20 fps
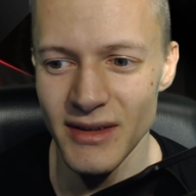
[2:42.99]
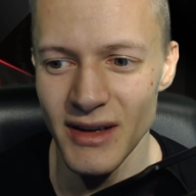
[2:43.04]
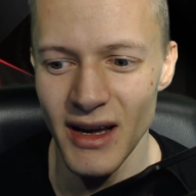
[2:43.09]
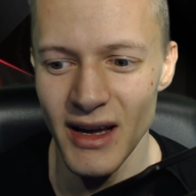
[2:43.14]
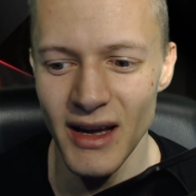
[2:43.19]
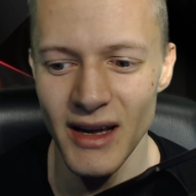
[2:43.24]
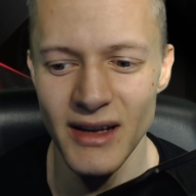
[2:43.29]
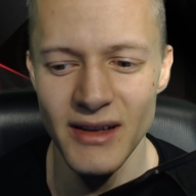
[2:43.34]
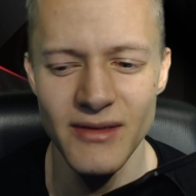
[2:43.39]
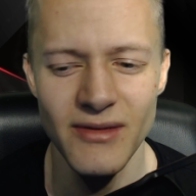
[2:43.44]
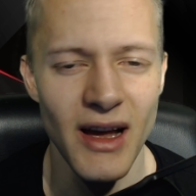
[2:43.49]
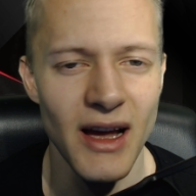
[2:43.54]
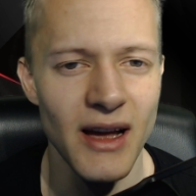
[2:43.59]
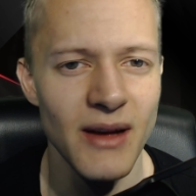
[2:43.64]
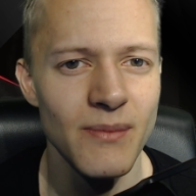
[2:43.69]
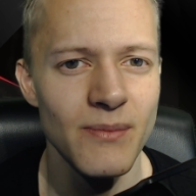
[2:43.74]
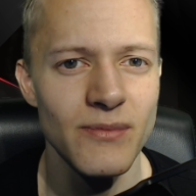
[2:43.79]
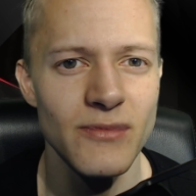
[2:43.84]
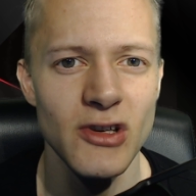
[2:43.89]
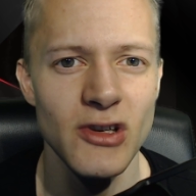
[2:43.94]
I, I
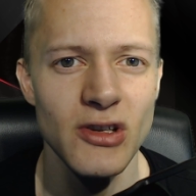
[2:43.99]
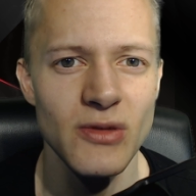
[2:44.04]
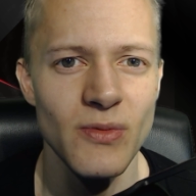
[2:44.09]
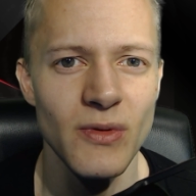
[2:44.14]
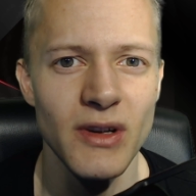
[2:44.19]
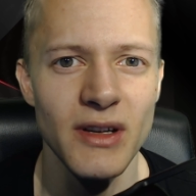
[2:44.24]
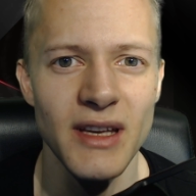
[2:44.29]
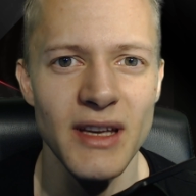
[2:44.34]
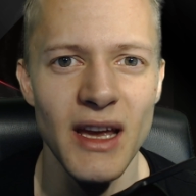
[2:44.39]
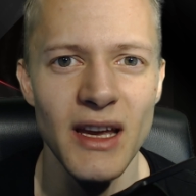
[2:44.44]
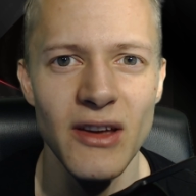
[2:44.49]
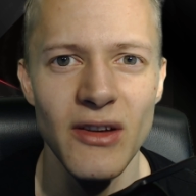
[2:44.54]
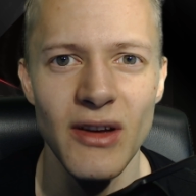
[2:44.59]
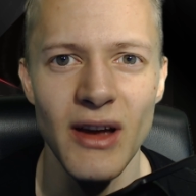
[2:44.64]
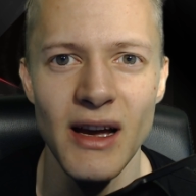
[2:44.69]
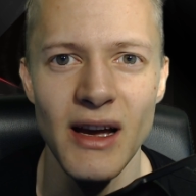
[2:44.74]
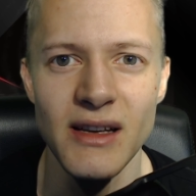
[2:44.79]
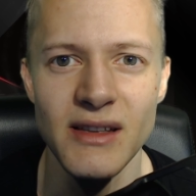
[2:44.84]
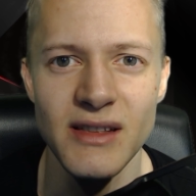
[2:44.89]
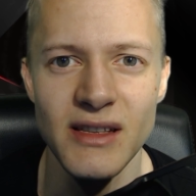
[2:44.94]
just want to thank you
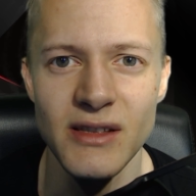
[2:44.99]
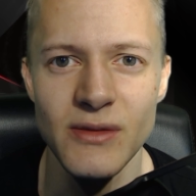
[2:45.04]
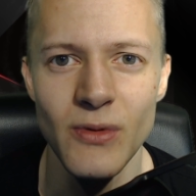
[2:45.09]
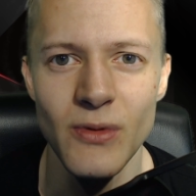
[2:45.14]
guys as